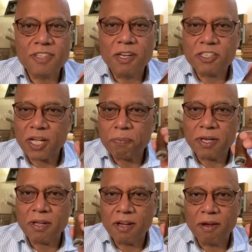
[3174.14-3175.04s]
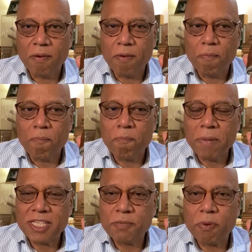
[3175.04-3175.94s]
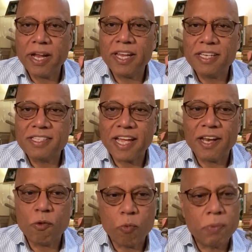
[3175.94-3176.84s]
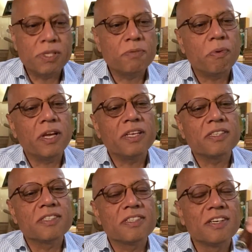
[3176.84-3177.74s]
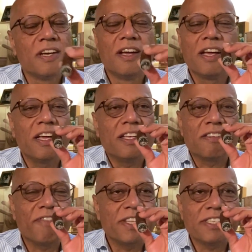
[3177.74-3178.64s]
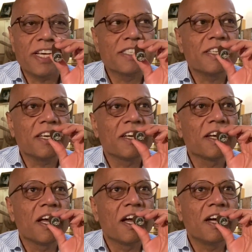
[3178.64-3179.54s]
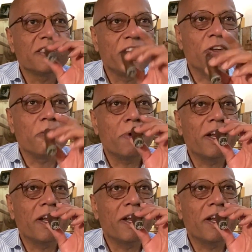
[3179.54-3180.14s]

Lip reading: type in Men's Brains and Women's Brains. It's fantastic. I'll tell you about